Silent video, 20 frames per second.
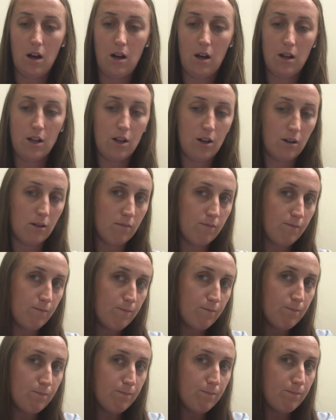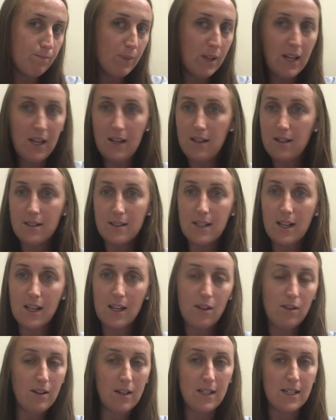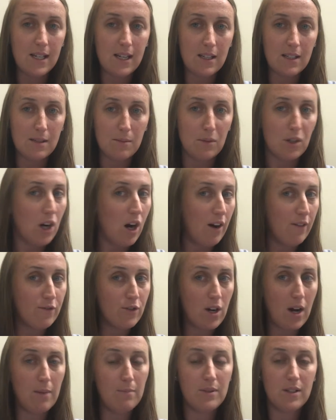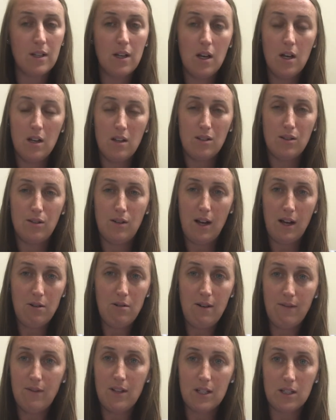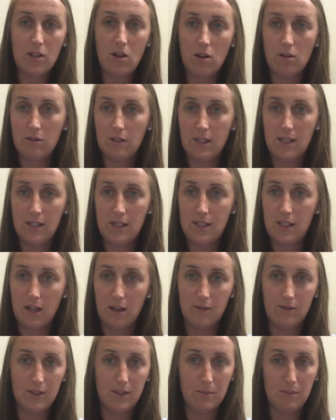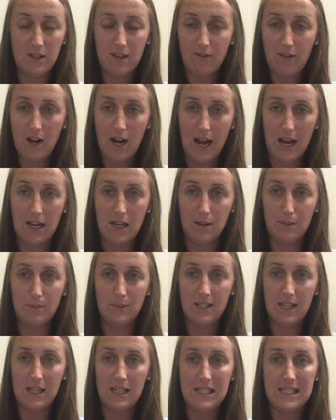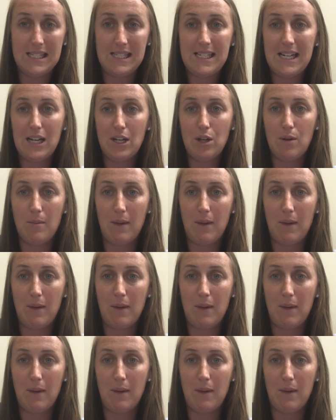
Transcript: Your kid is sick, you need to get some cough drops. So now you have this long list of some different items, and instead you